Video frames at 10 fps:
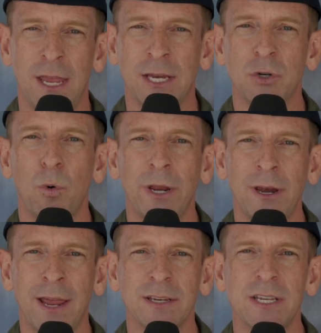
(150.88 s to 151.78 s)
in
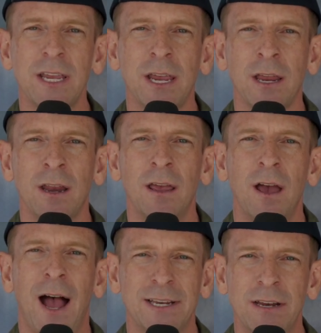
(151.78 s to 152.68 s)
2019
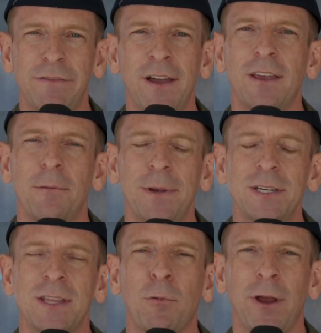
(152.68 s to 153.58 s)
identifying
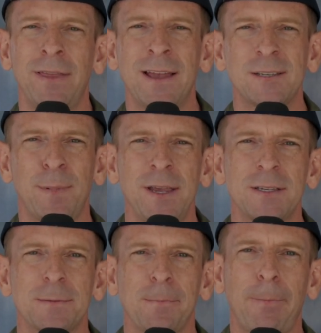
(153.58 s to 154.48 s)
companies that were in that
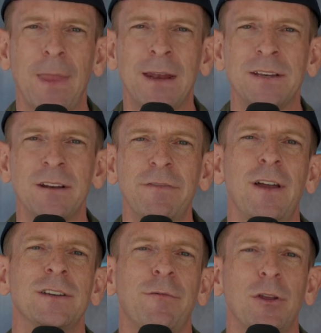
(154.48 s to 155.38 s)
space and
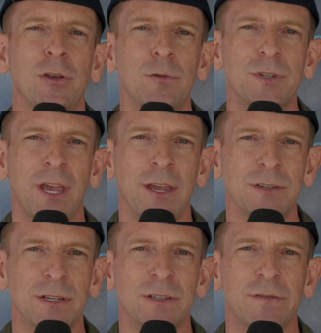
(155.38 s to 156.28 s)
identifying different use
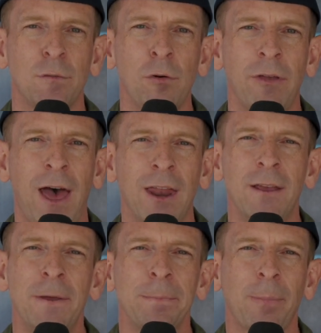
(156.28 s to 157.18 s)
cases for that
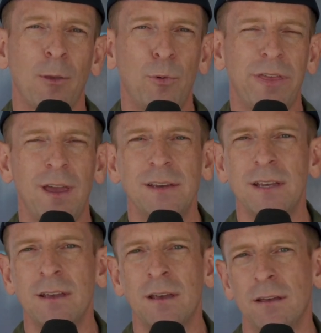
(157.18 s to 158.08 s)
with the
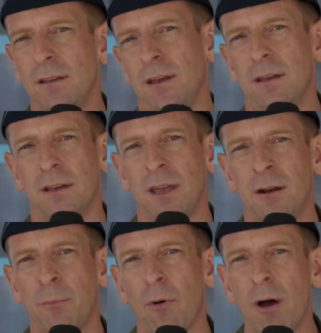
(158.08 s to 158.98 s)
idea, again,
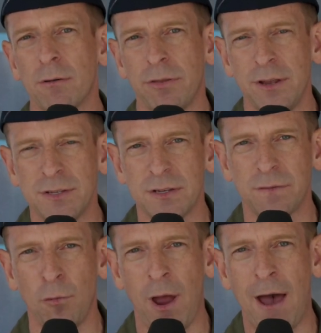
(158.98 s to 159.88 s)
a broader thesis
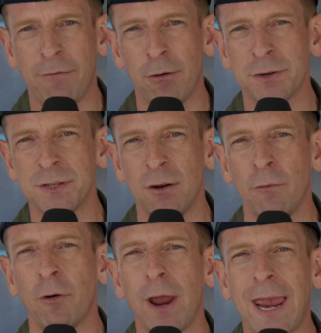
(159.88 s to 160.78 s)
for AFWERX that
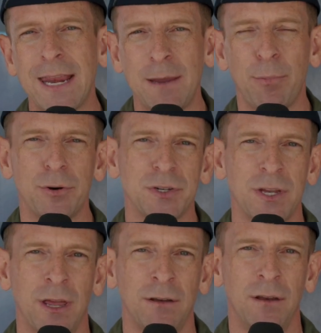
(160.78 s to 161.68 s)
over
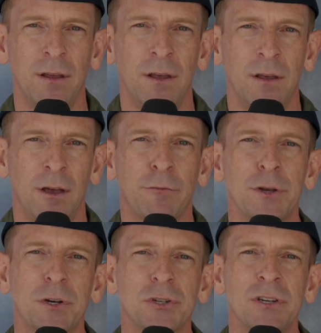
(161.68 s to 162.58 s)
80% of
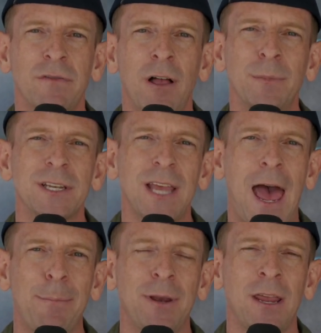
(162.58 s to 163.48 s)
research and development is
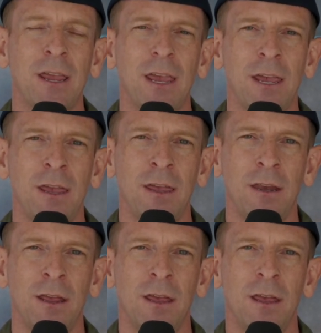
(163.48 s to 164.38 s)
happening
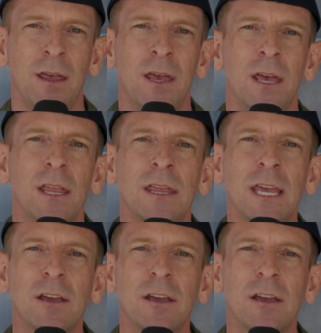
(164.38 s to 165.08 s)
in the